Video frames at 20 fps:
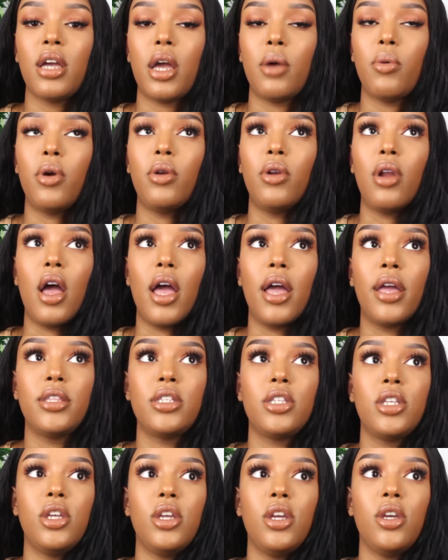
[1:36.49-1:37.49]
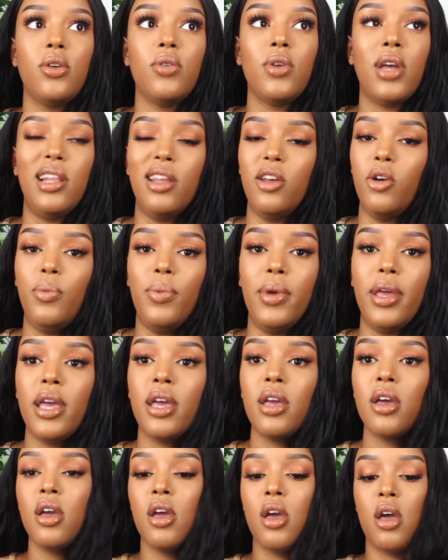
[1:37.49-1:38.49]
I won't lie to you, a little
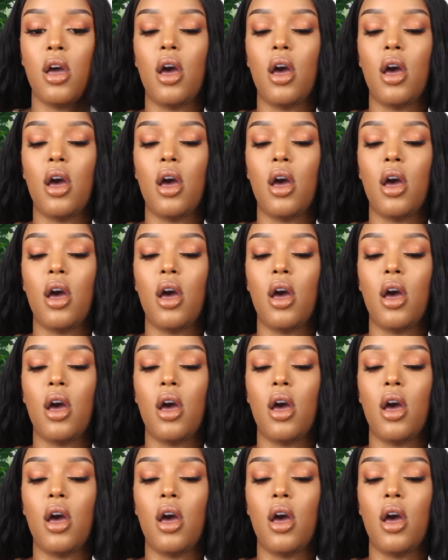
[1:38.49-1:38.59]
bit.